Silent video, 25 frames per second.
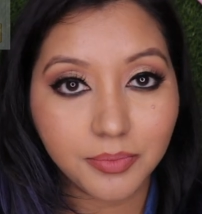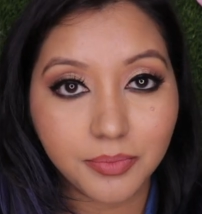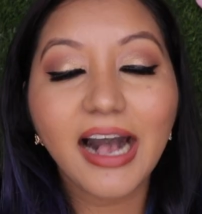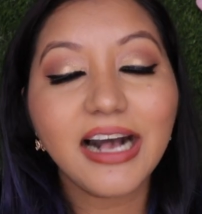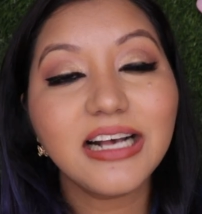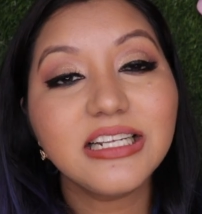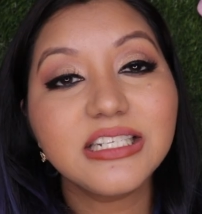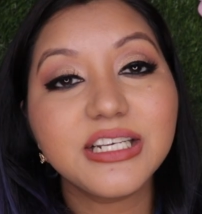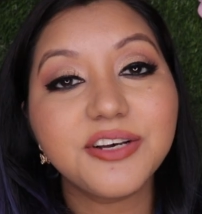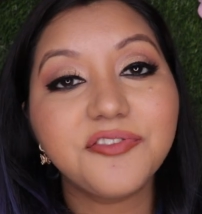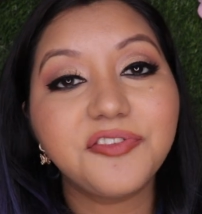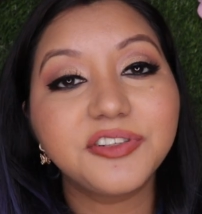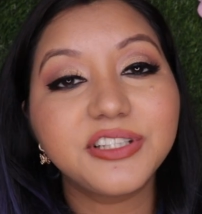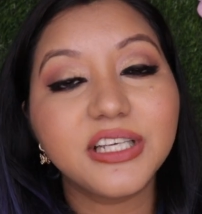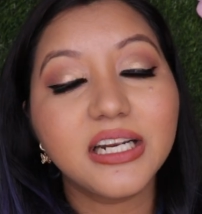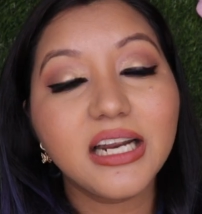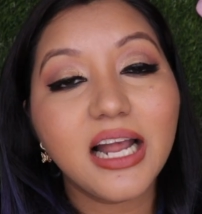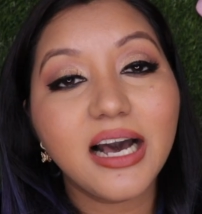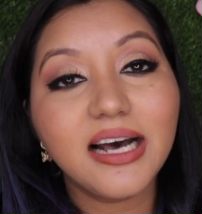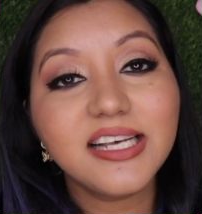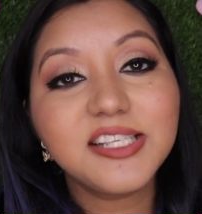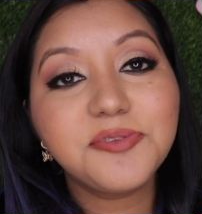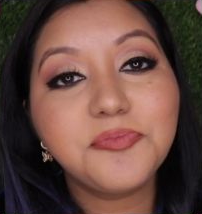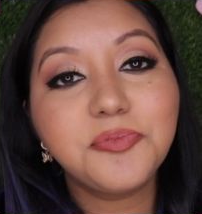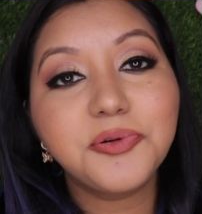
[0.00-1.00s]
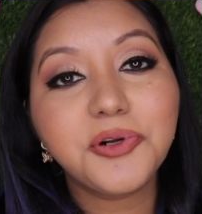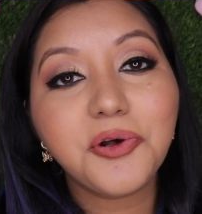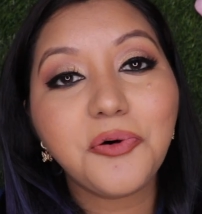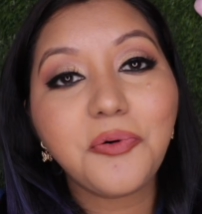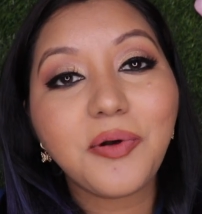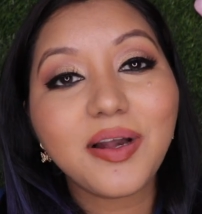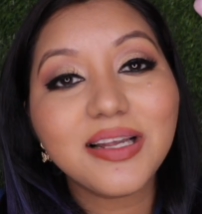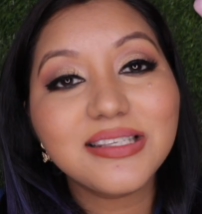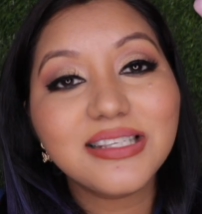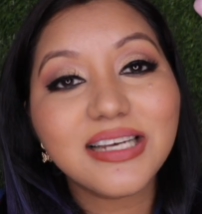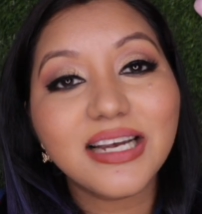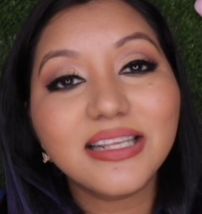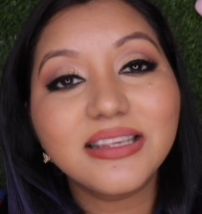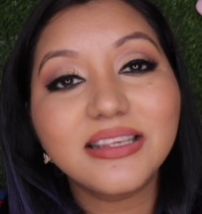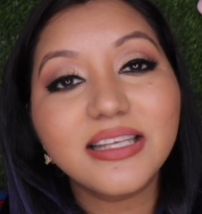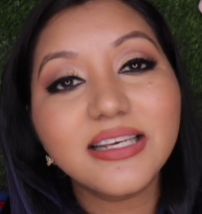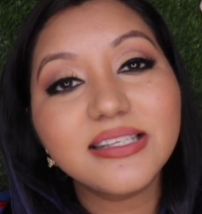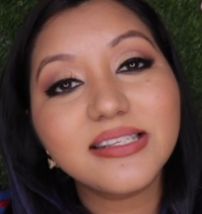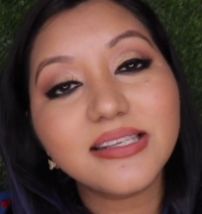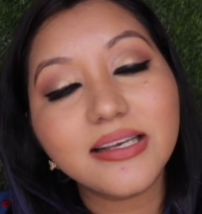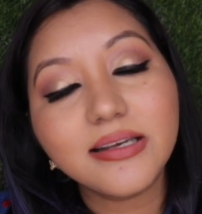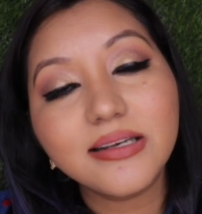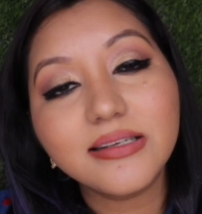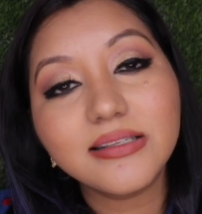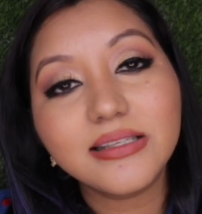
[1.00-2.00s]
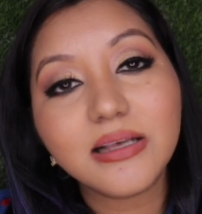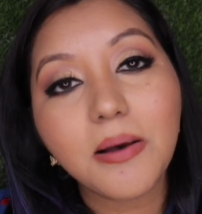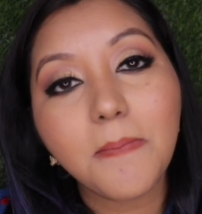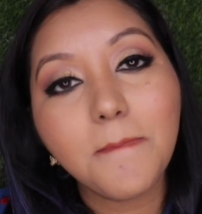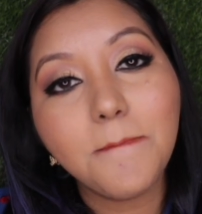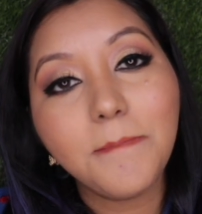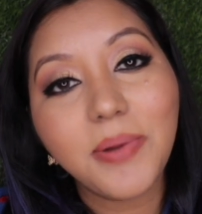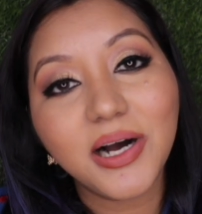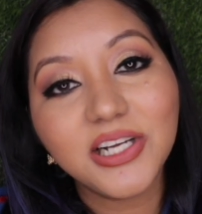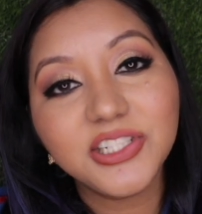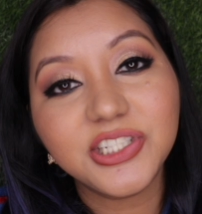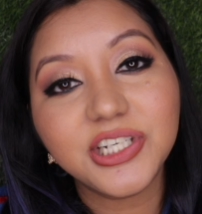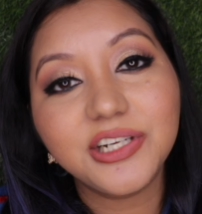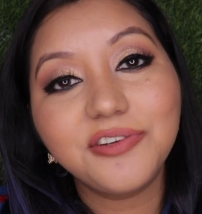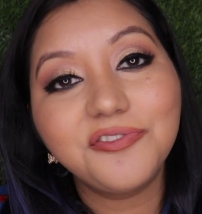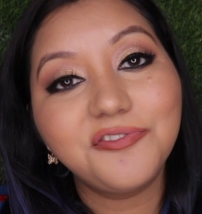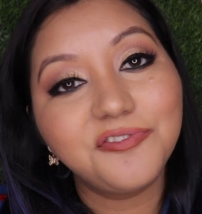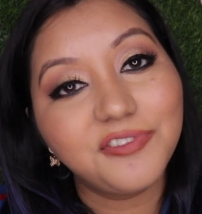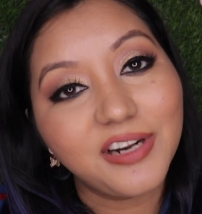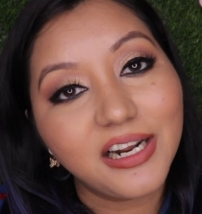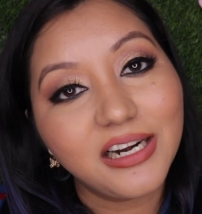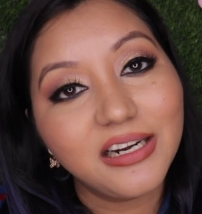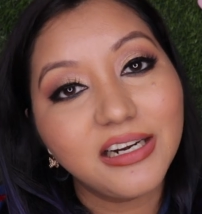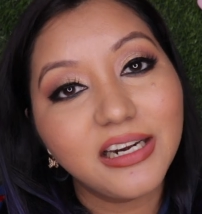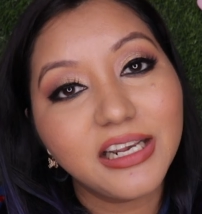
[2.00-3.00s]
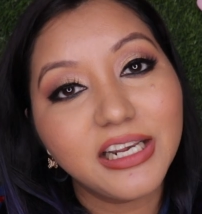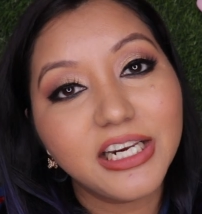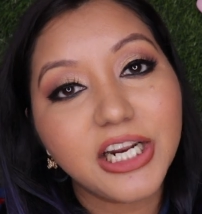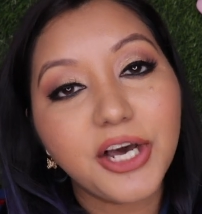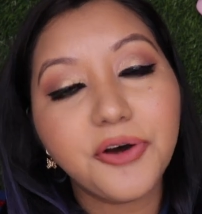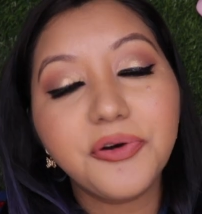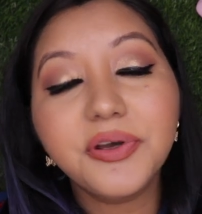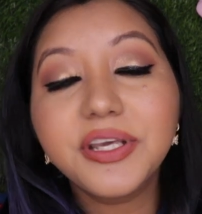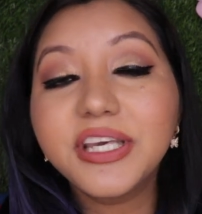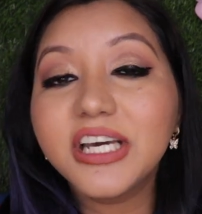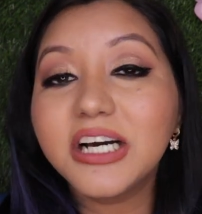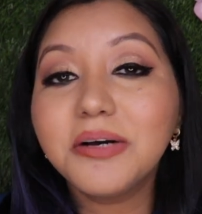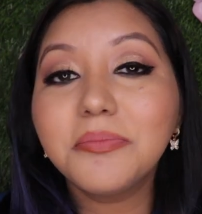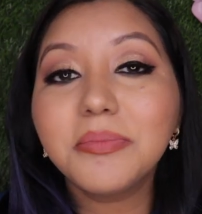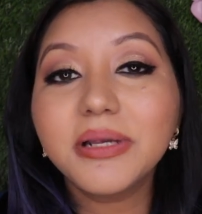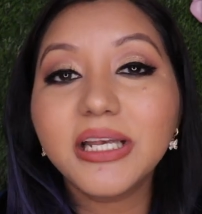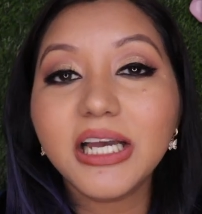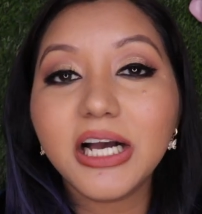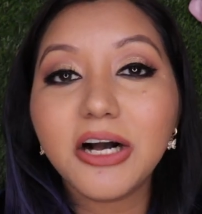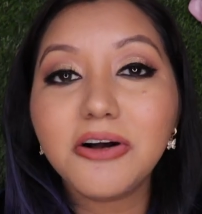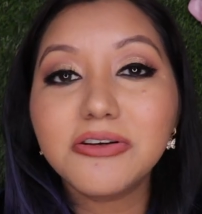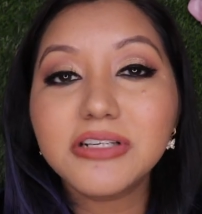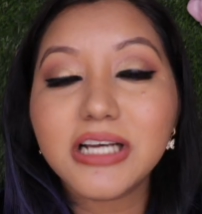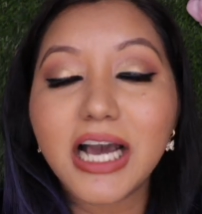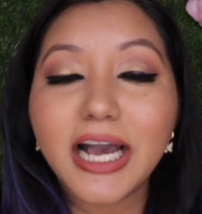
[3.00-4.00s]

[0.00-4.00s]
And for the last pro is that this is budget friendly. Now, hear me out.